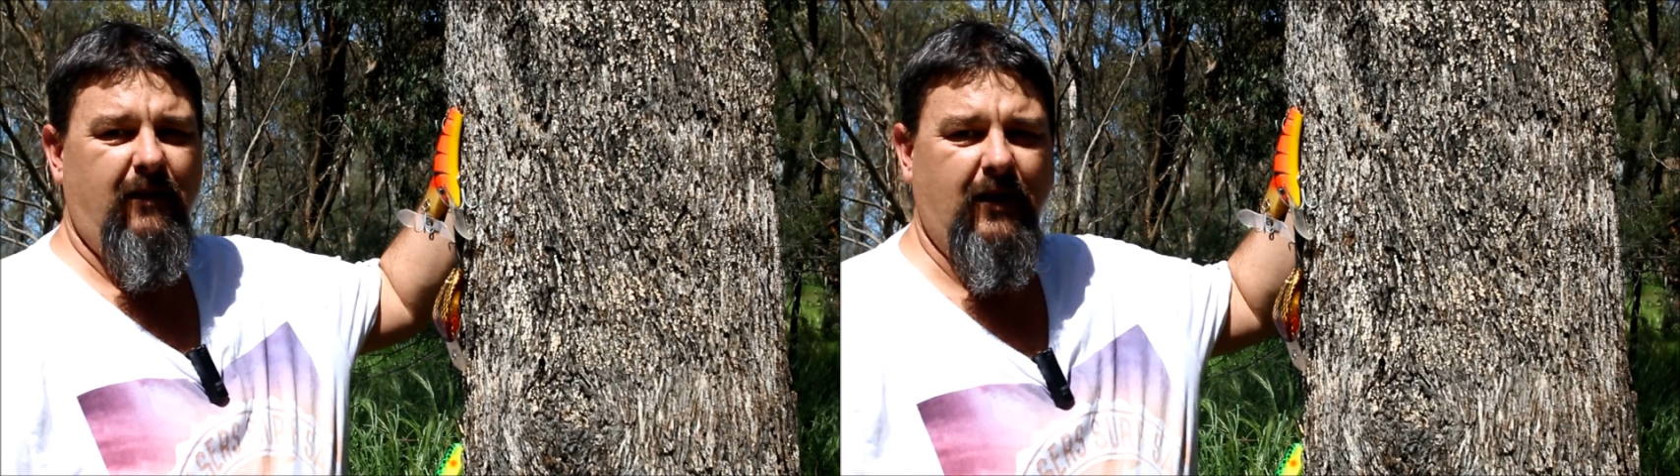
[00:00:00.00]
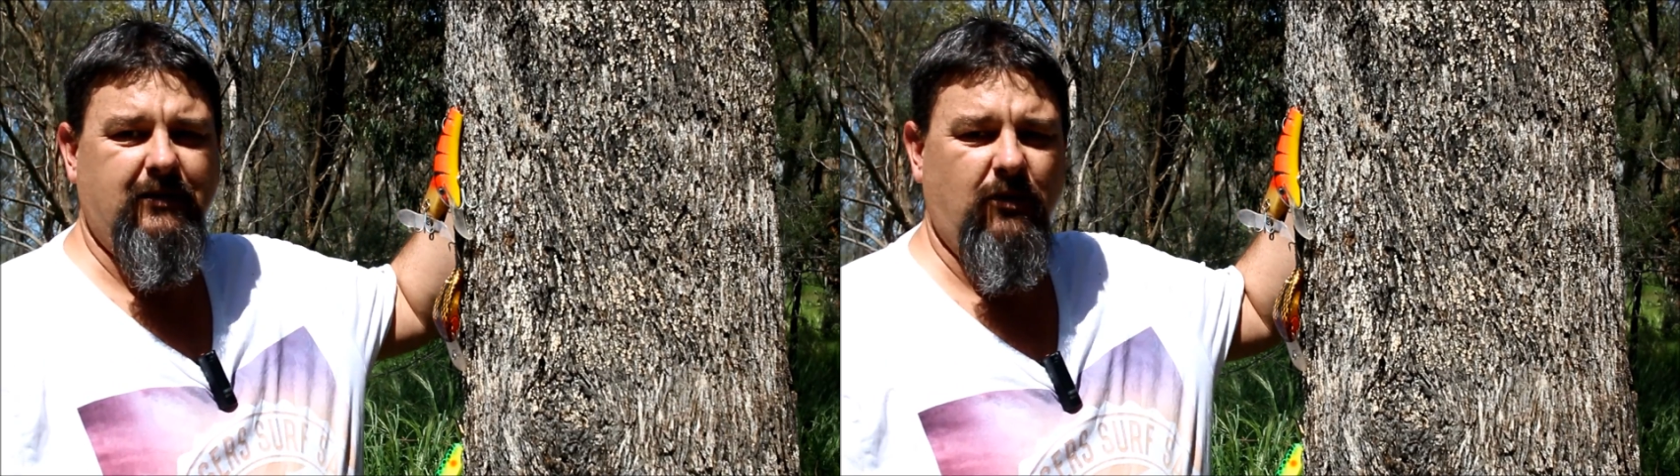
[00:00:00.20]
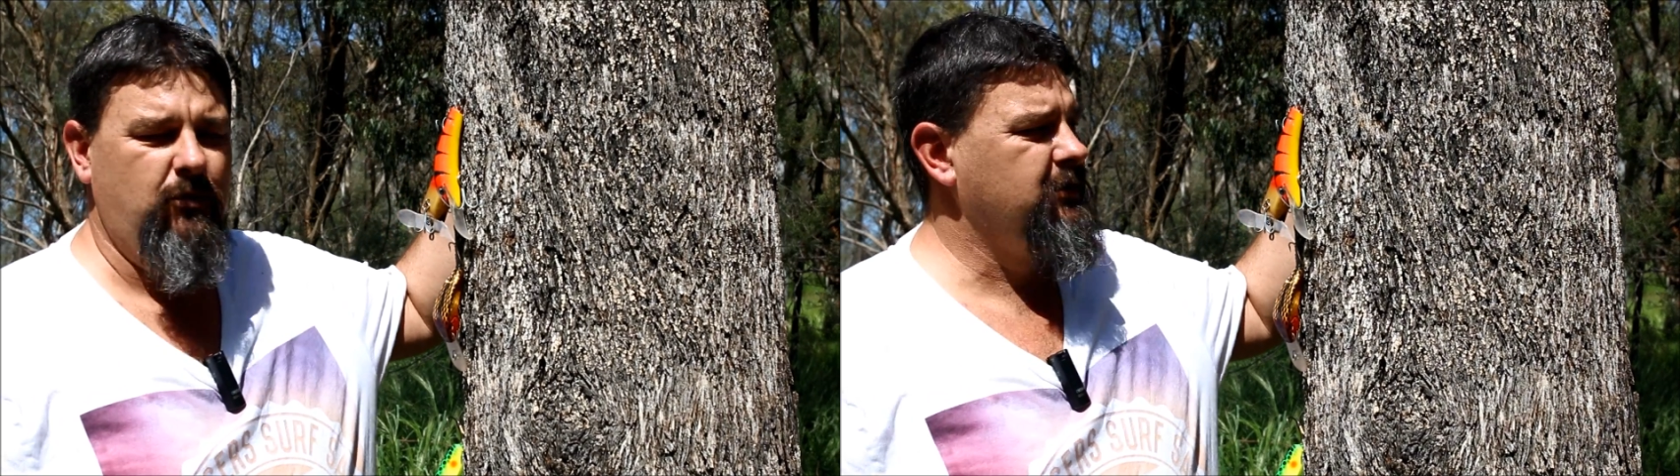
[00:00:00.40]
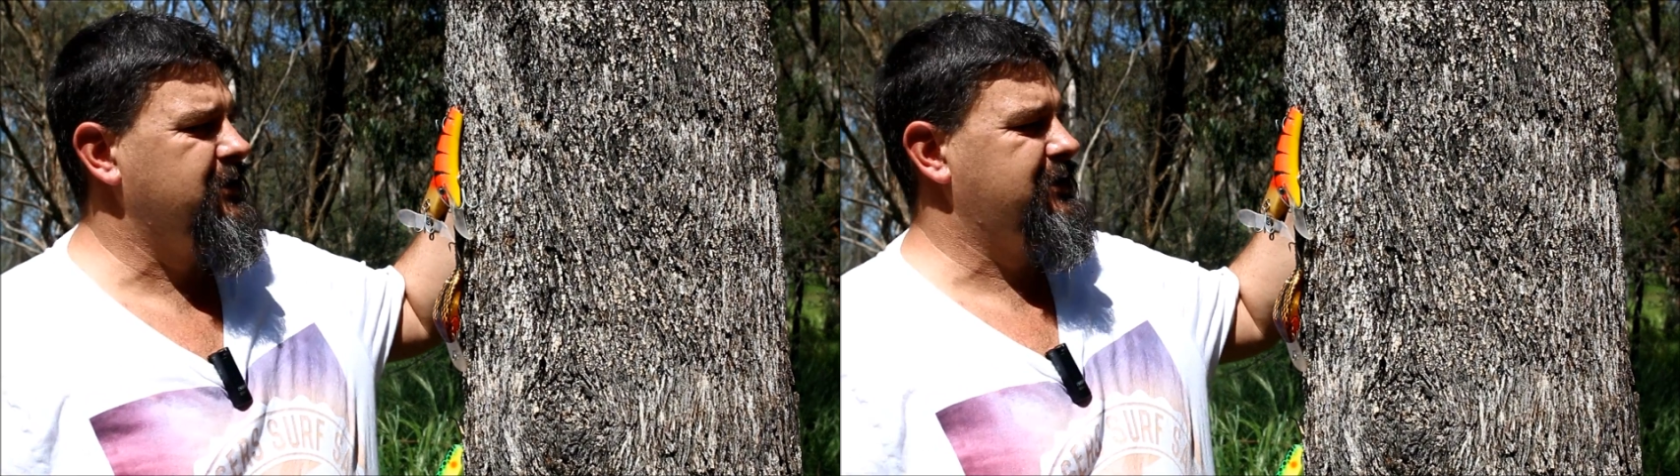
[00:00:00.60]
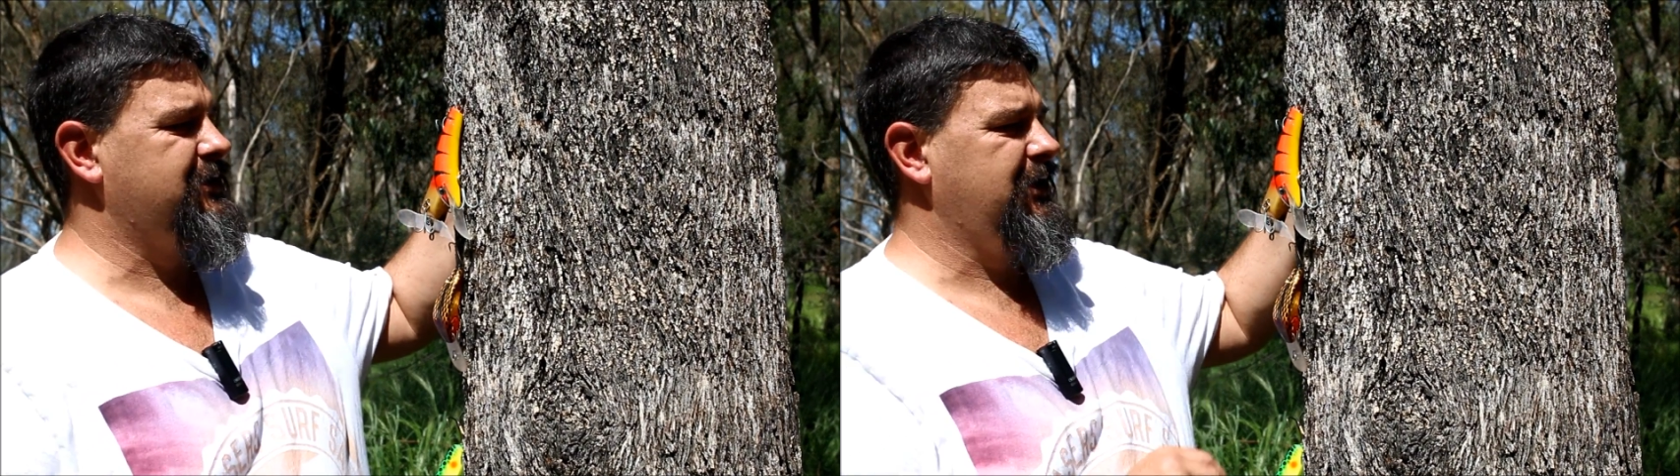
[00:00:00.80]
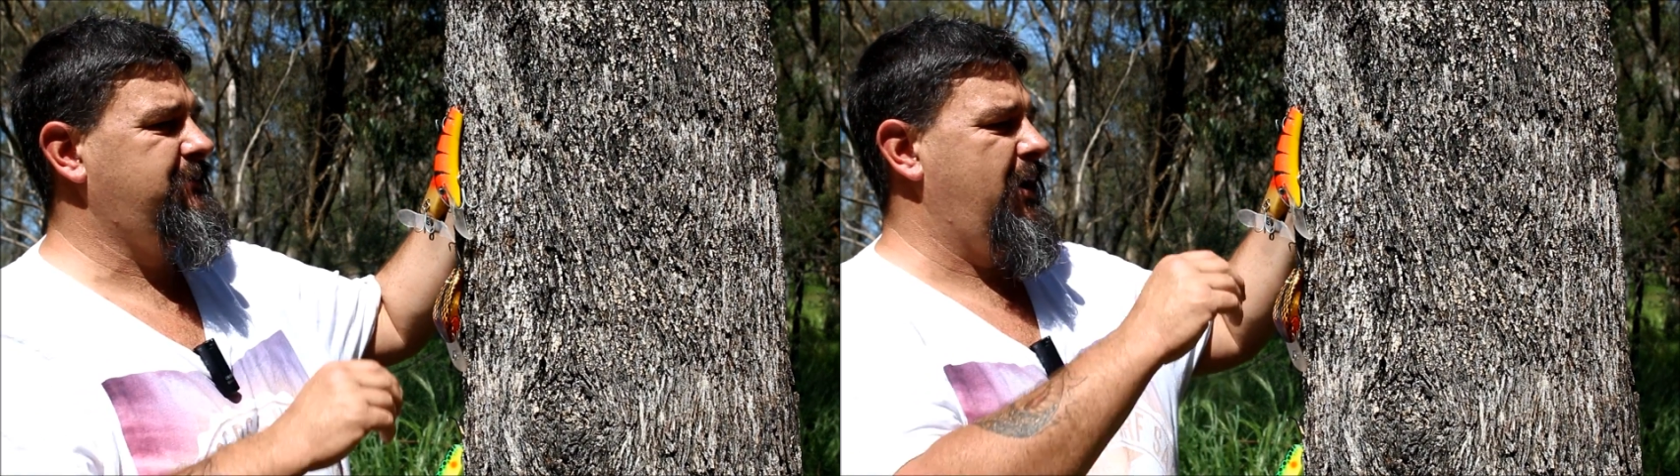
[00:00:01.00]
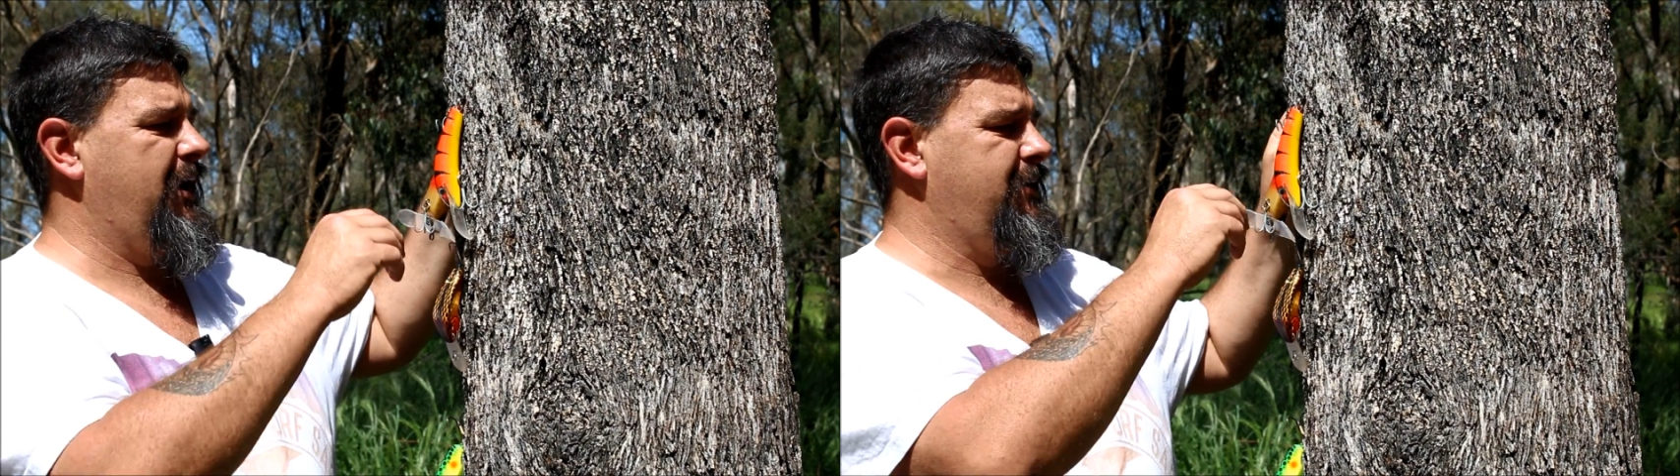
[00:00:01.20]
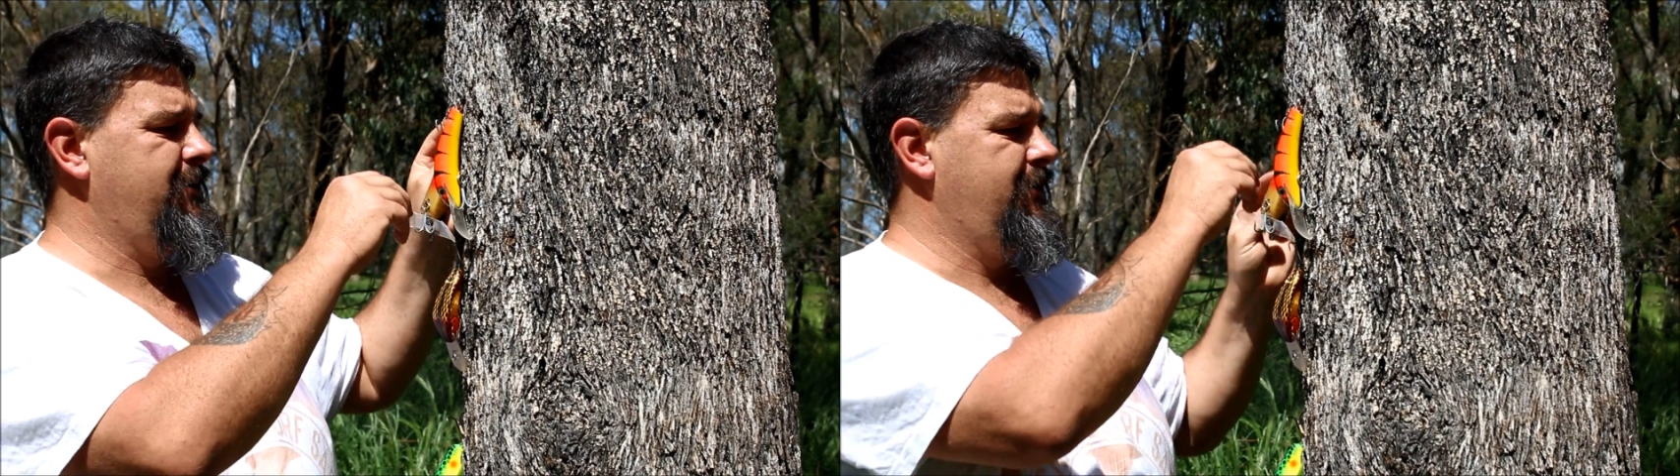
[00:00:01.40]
That's the Wilson slickback.